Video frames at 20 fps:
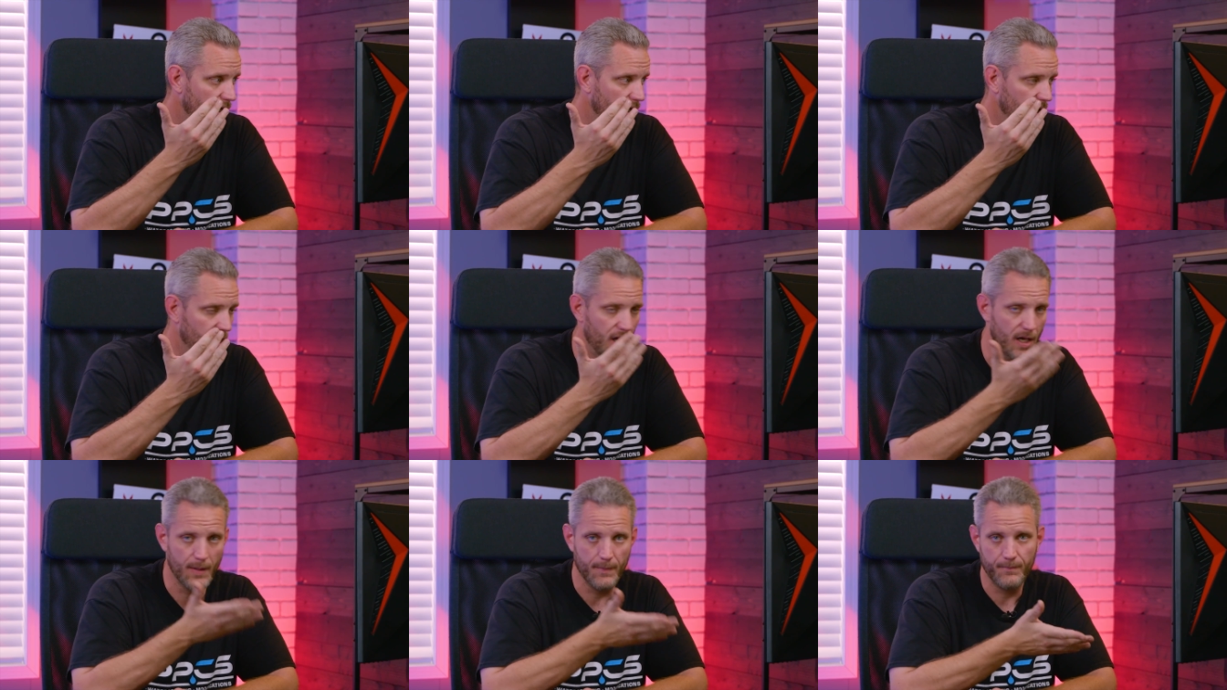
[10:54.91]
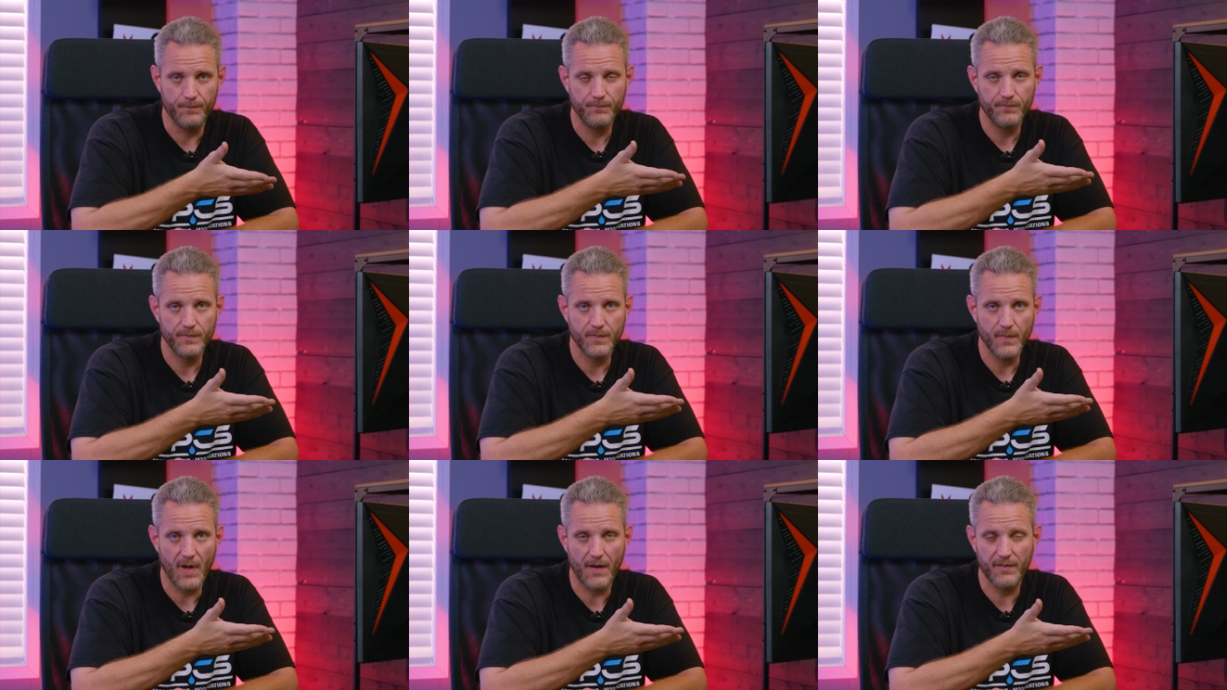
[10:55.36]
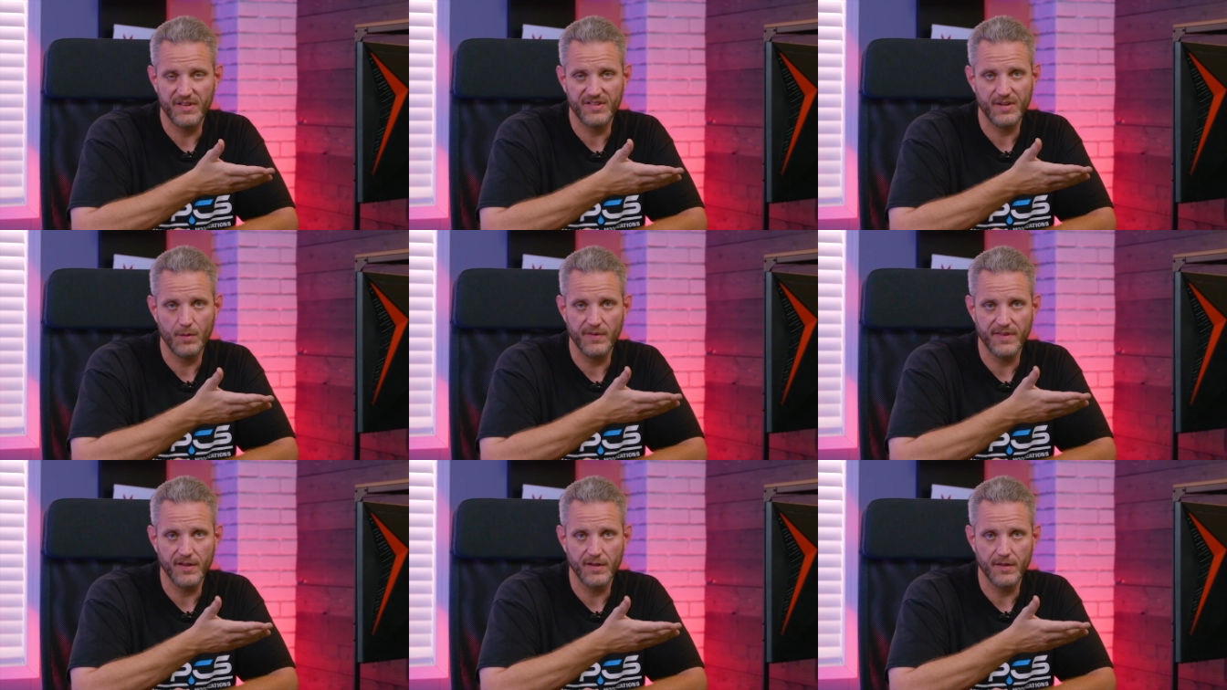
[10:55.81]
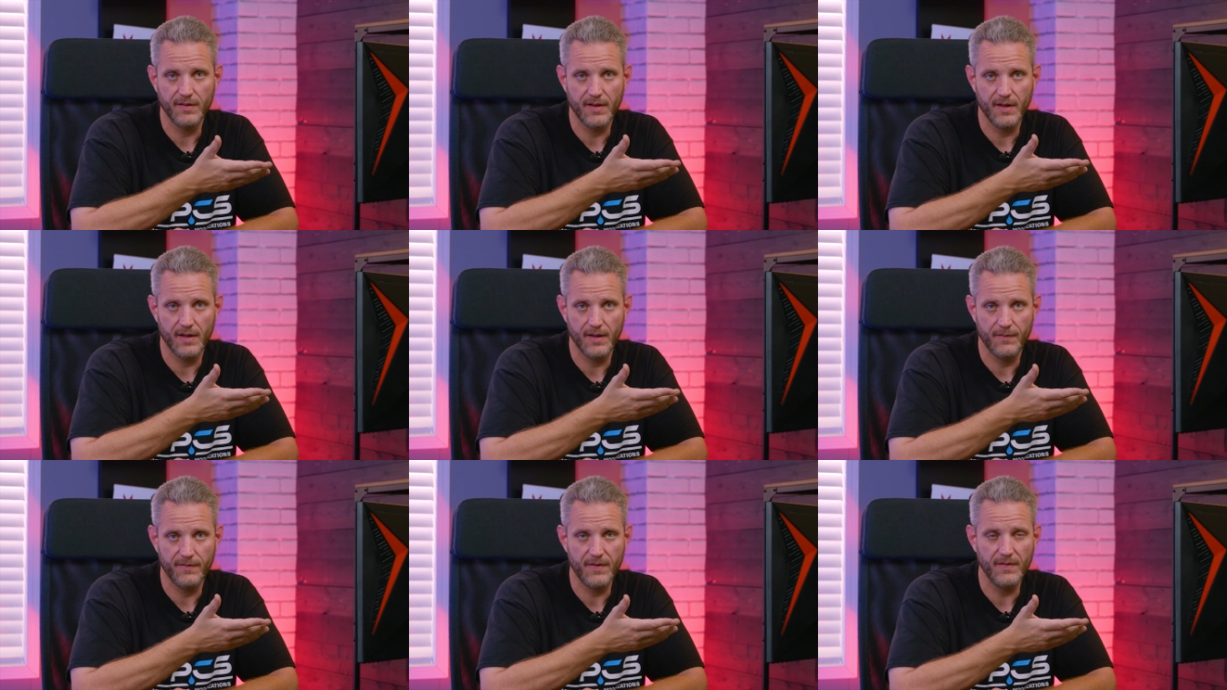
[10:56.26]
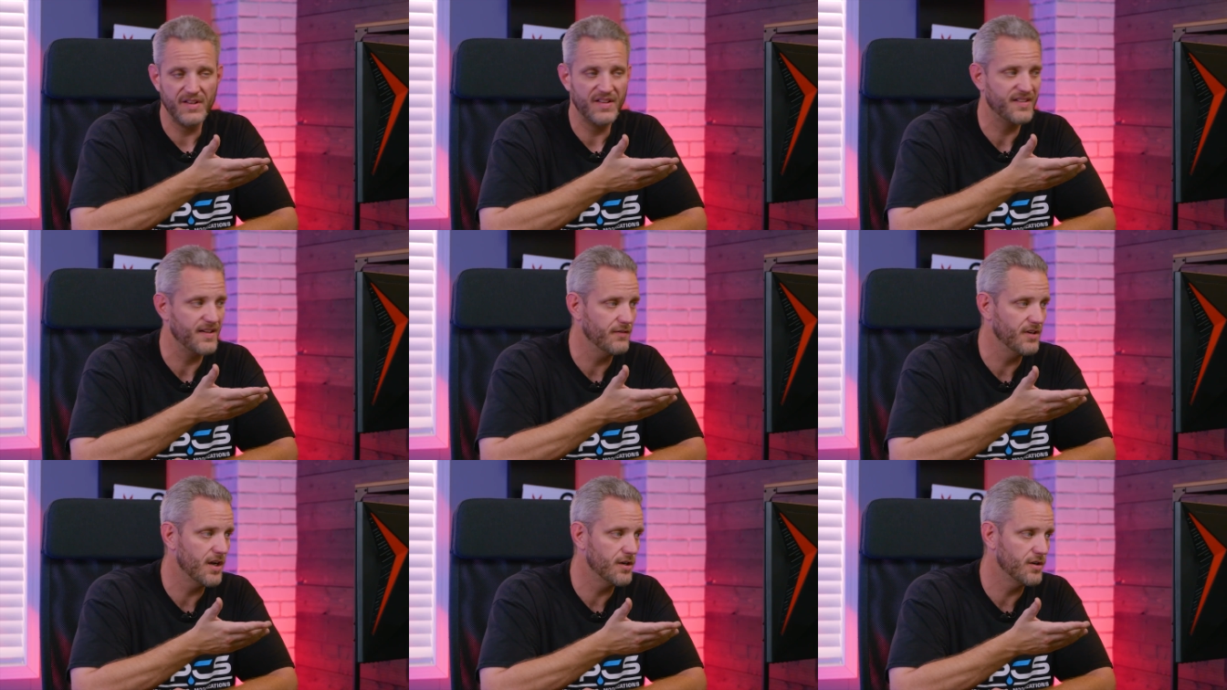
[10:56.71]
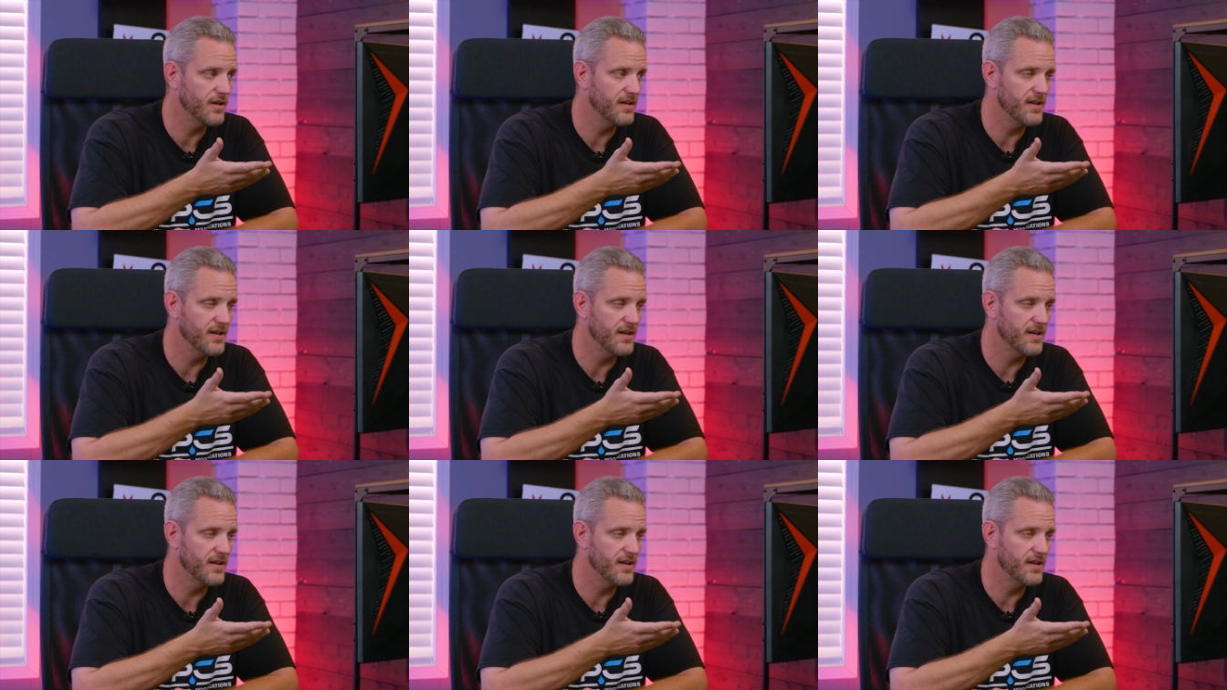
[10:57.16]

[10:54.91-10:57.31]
um, obviously with the, the 5700